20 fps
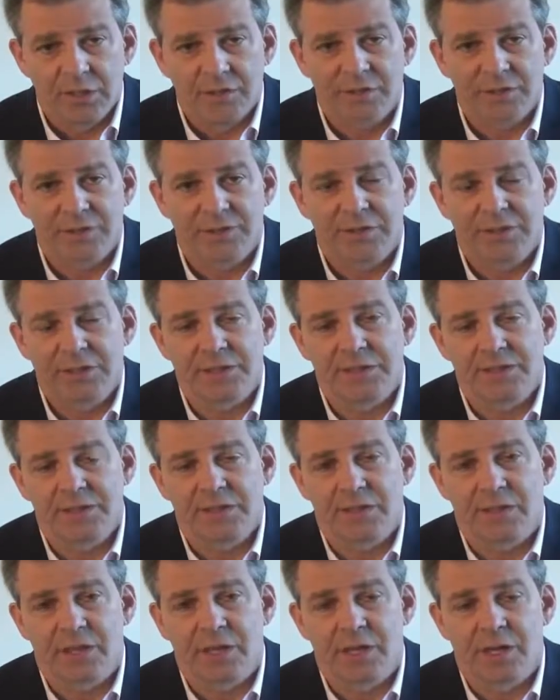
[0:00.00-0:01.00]
This
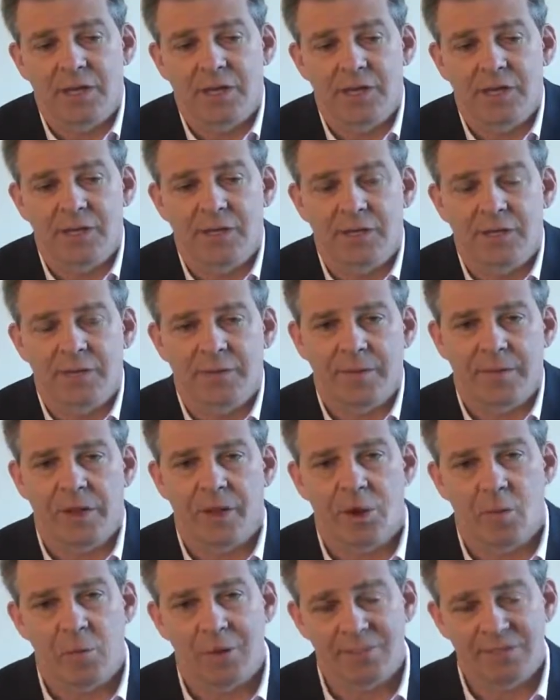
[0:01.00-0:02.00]
is a
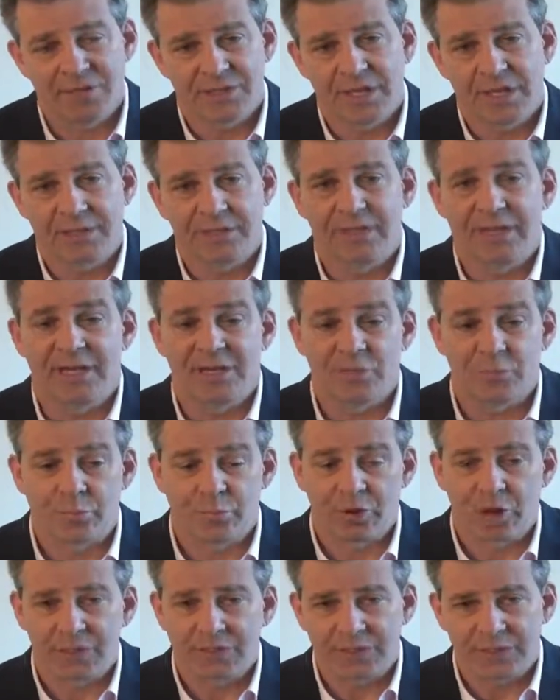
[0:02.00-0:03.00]
website that has
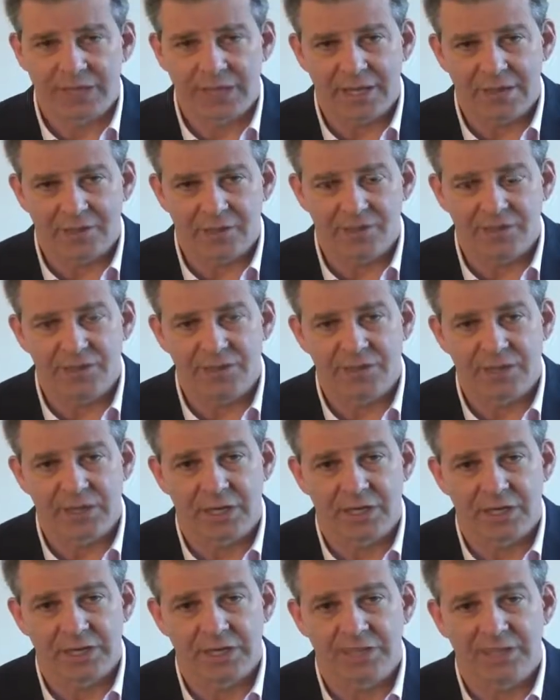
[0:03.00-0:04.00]
brought together the
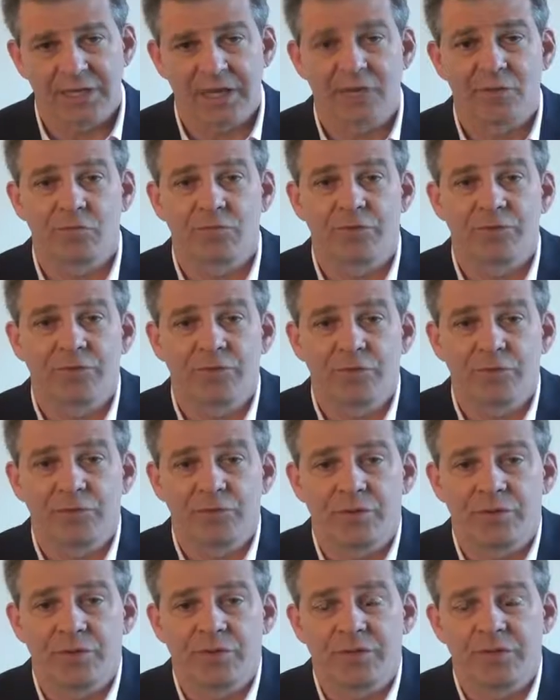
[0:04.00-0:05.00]
studies and
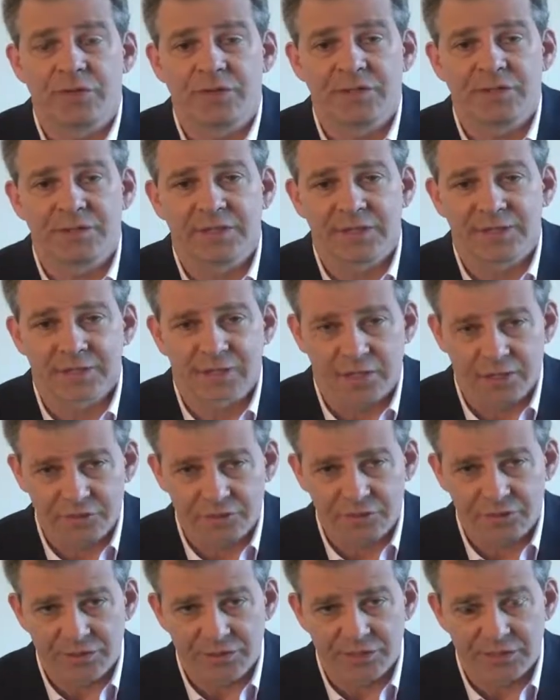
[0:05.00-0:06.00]
reviewed
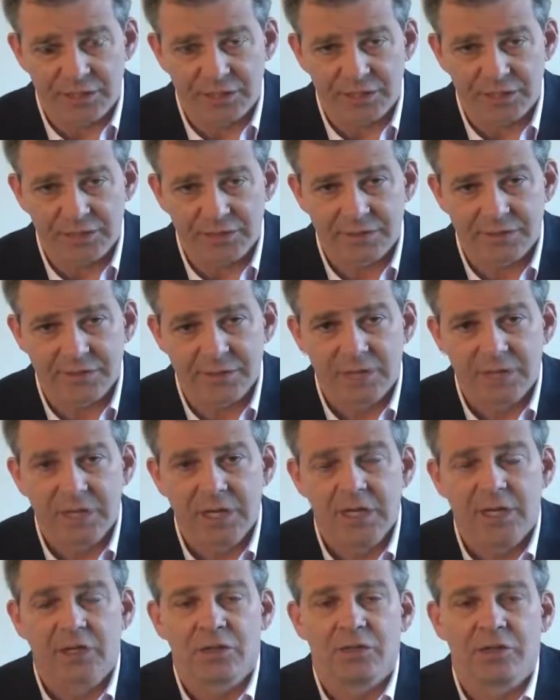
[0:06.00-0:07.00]
3,600 studies
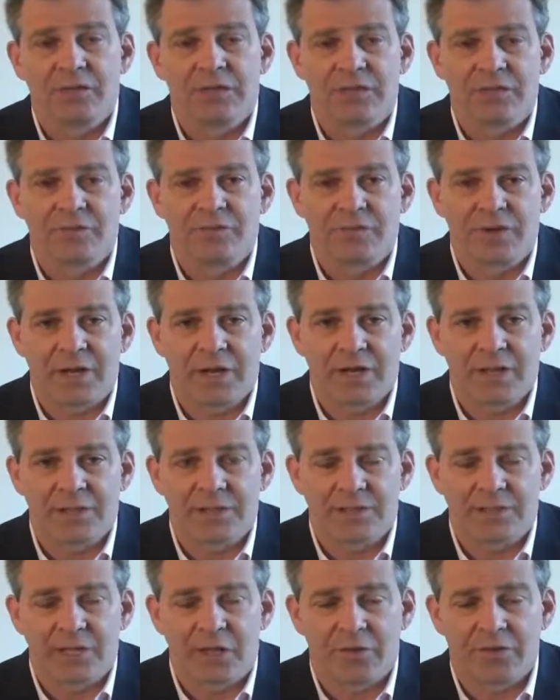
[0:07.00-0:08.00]
looking at
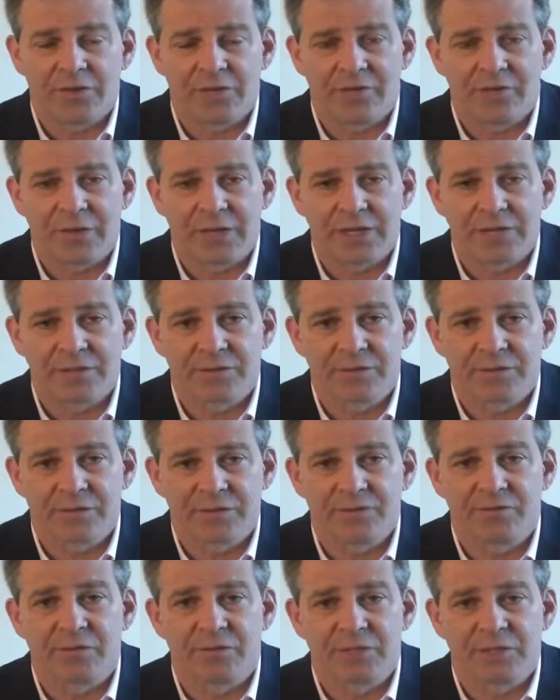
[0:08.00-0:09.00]
various health effects,
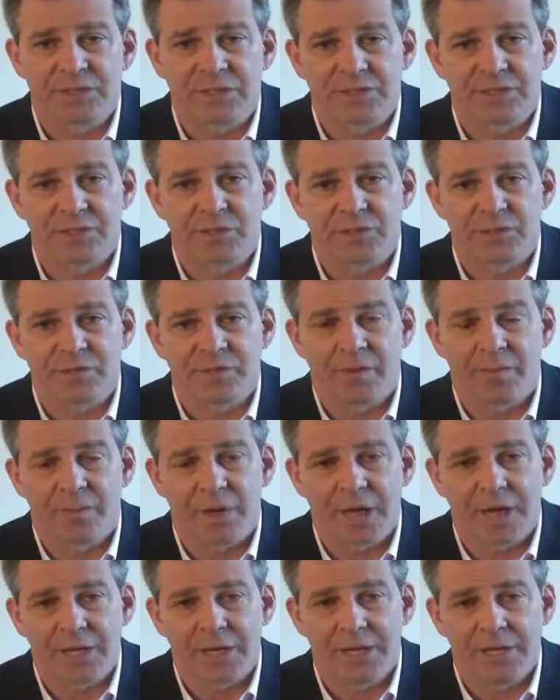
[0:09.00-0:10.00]
different systems of the
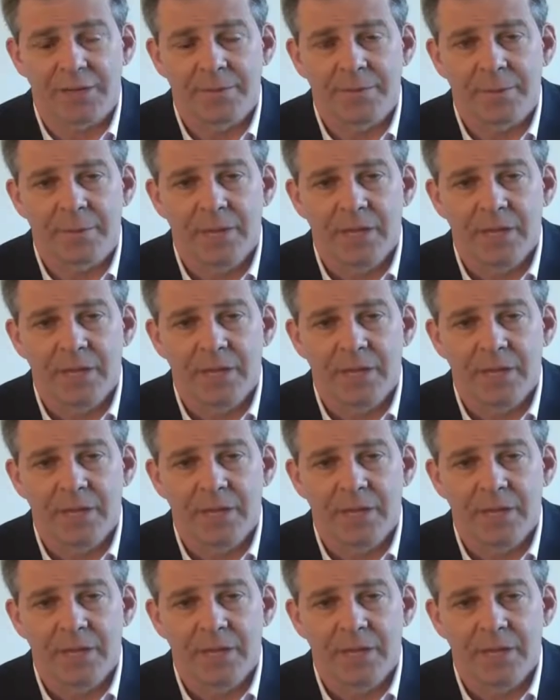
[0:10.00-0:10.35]
body.